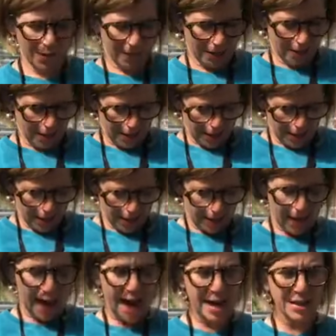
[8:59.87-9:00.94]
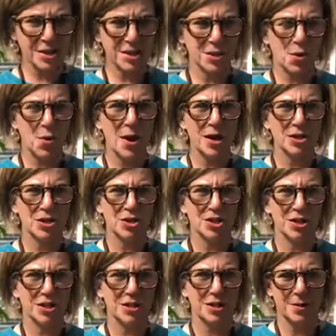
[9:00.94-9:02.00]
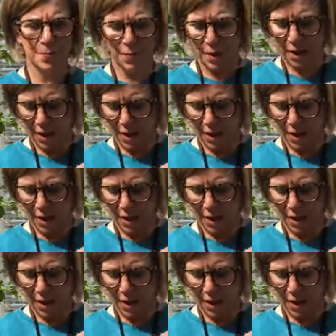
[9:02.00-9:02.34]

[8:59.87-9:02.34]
week and I had asked a question